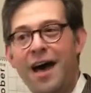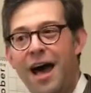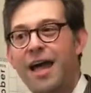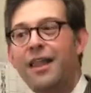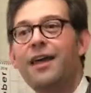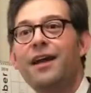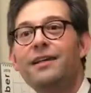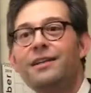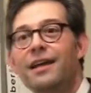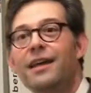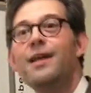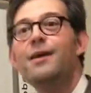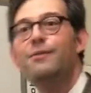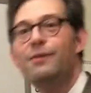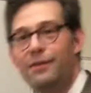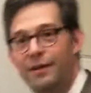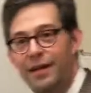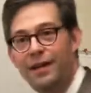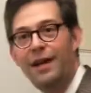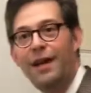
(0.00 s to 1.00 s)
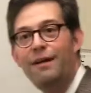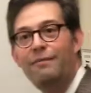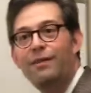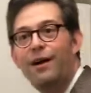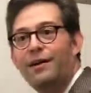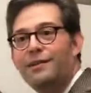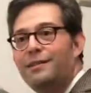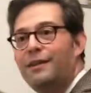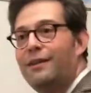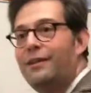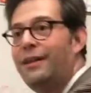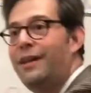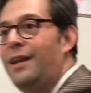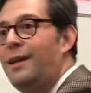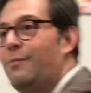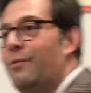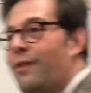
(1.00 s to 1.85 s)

I like to keep clean. I have lots of cleaning